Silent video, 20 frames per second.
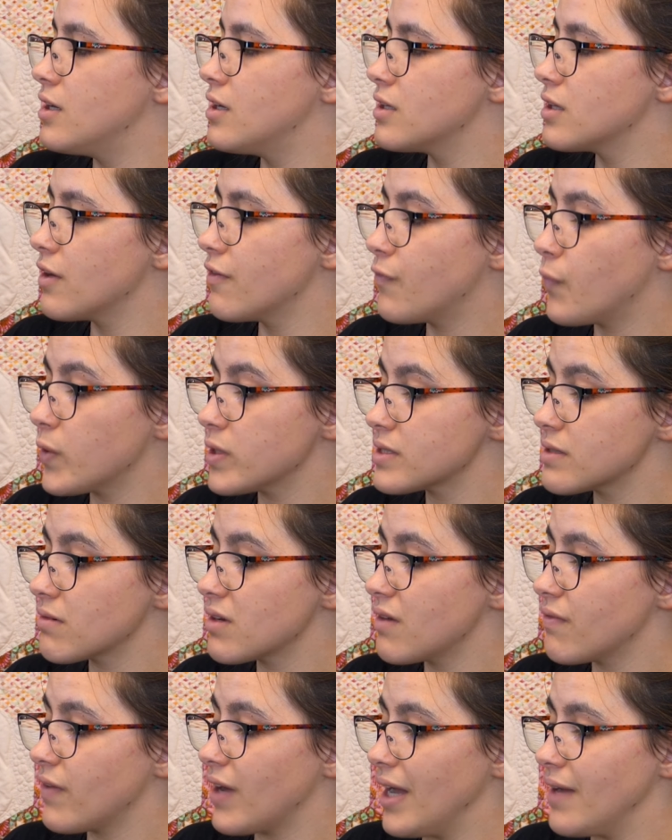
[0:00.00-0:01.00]
The
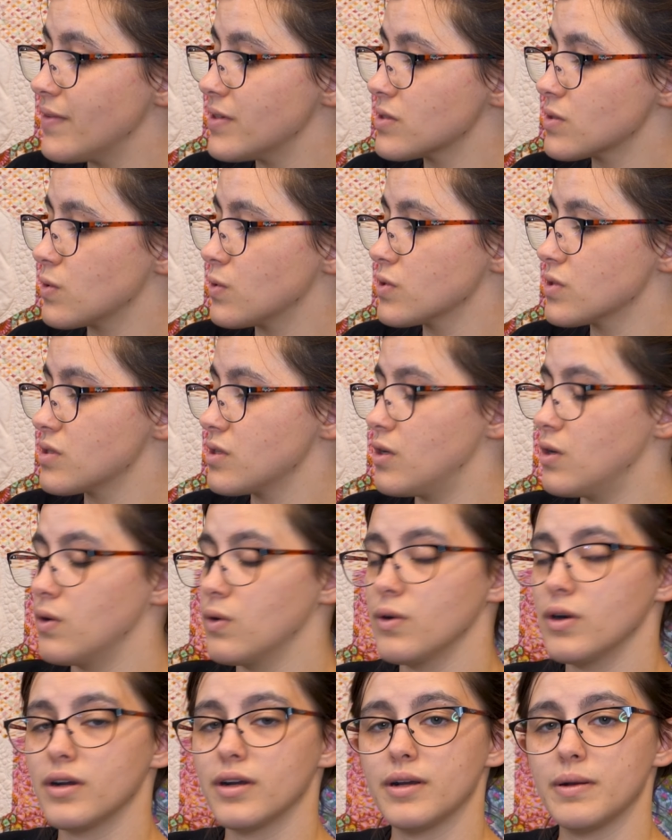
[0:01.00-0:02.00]
475 is
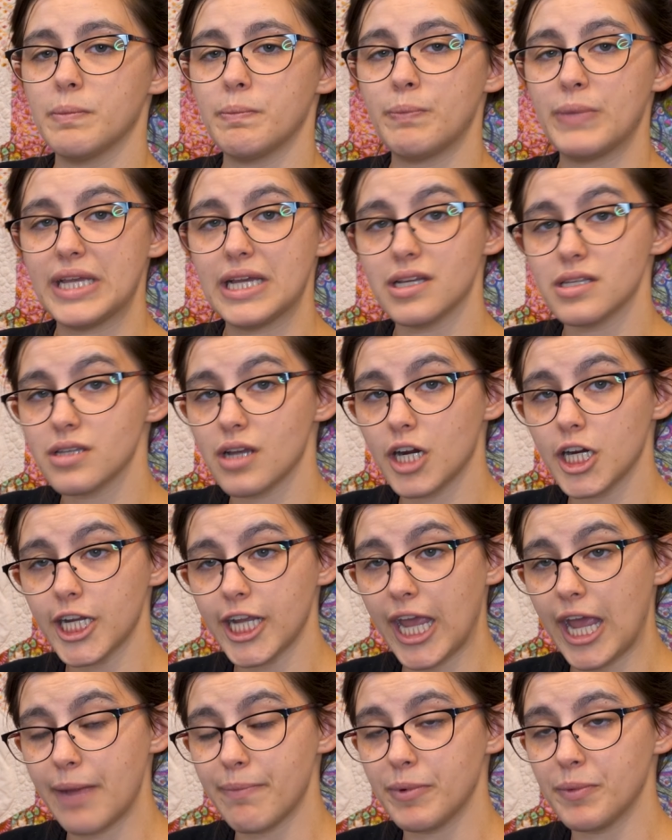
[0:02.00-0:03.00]
also BSR
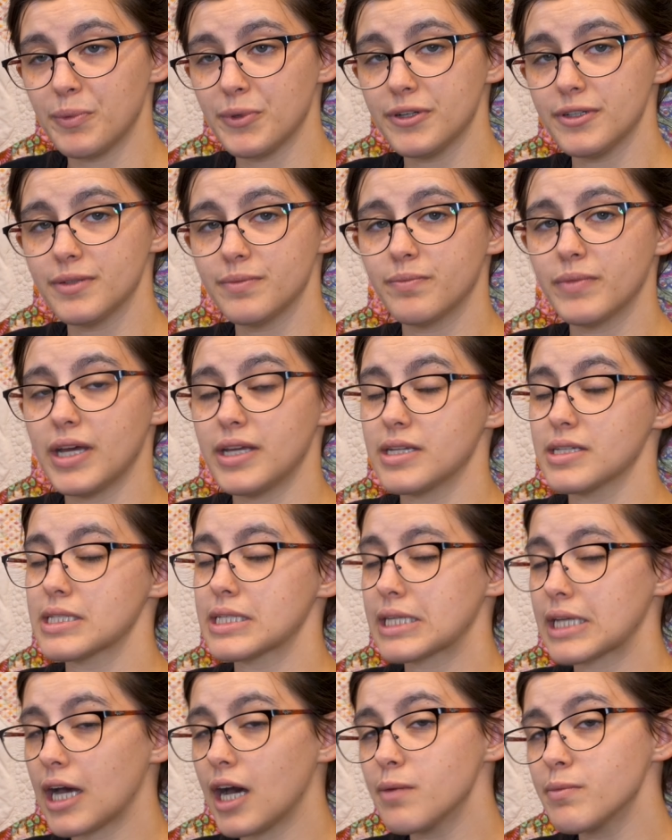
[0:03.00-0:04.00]
capable. It
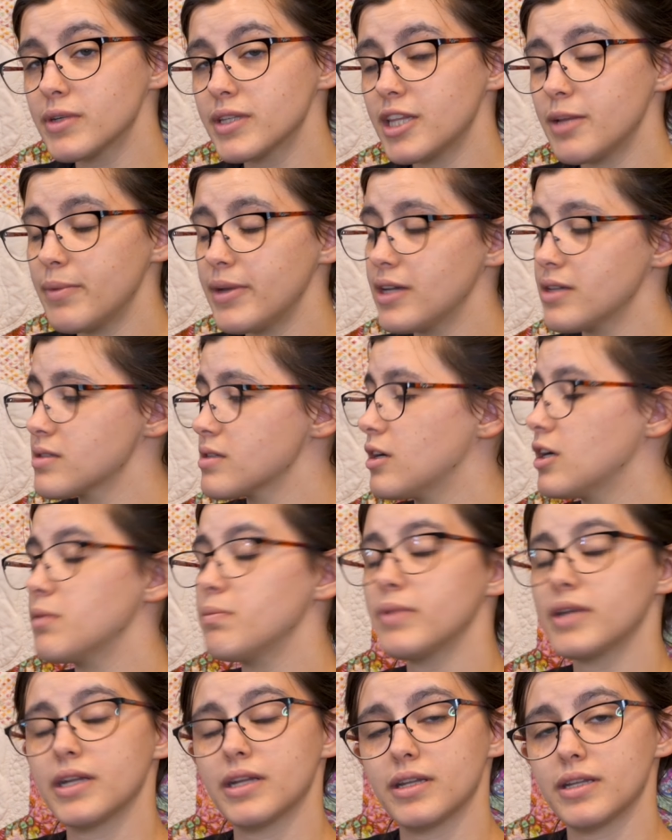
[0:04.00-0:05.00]
doesn't come with the BSR,
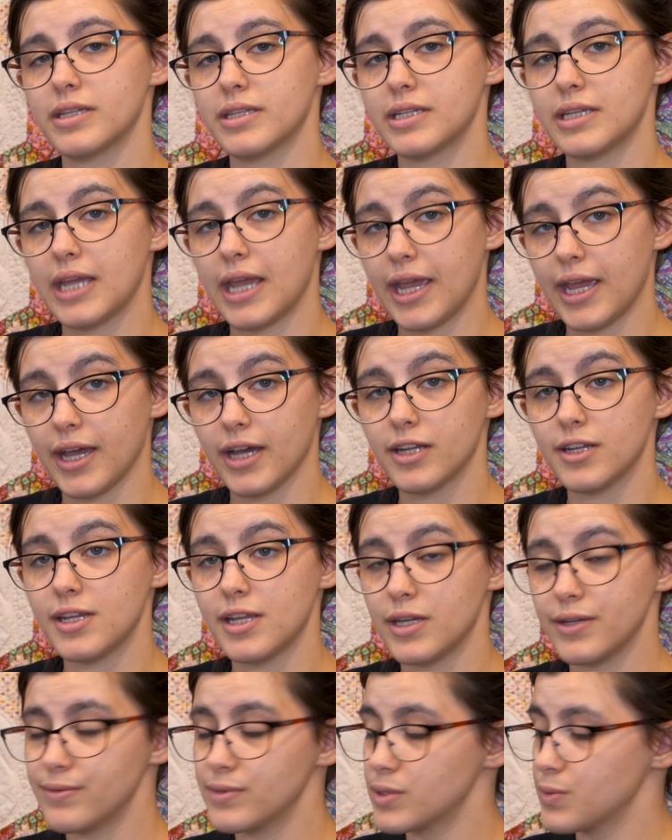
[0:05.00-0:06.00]
but it
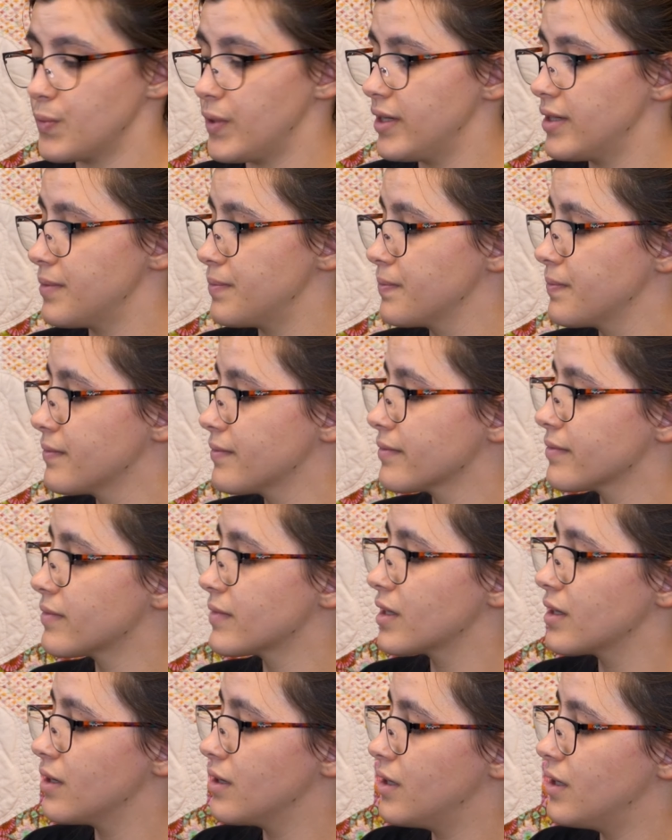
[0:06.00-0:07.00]
can use one.
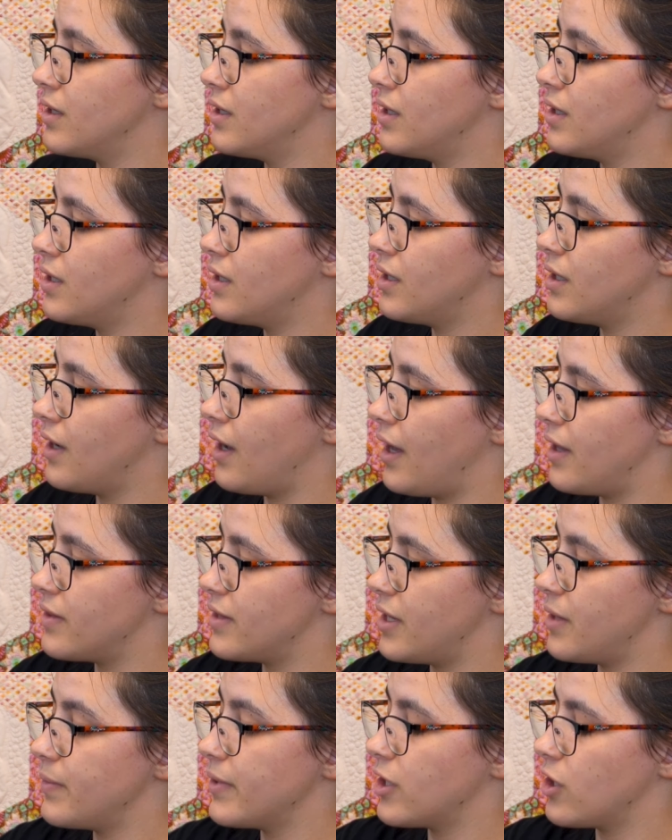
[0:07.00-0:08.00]

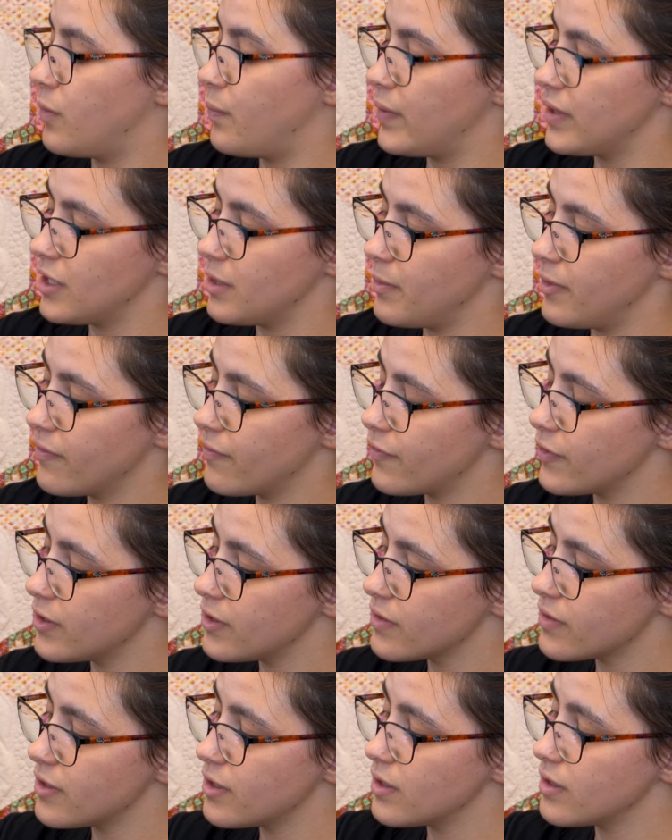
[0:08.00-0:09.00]
And then we go up a little bit
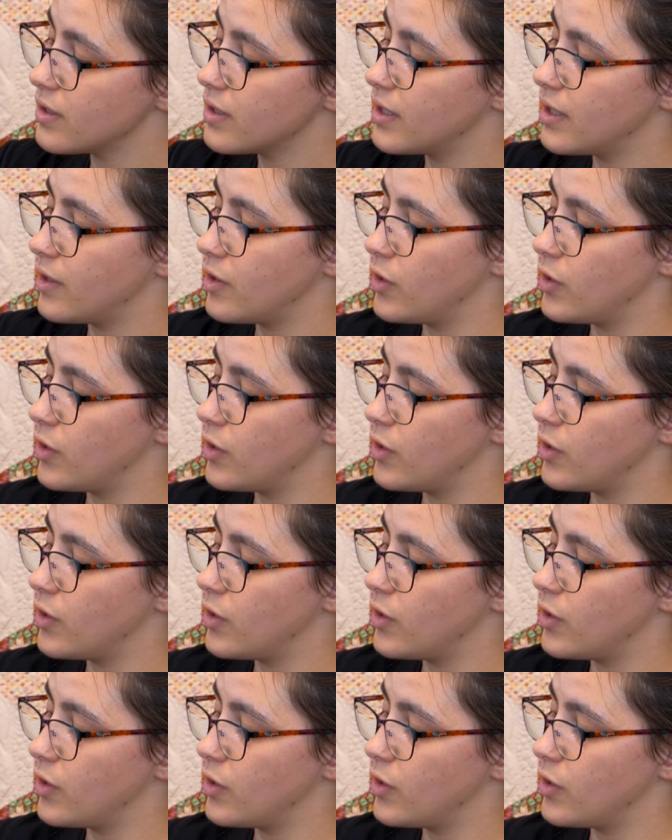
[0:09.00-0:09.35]
further.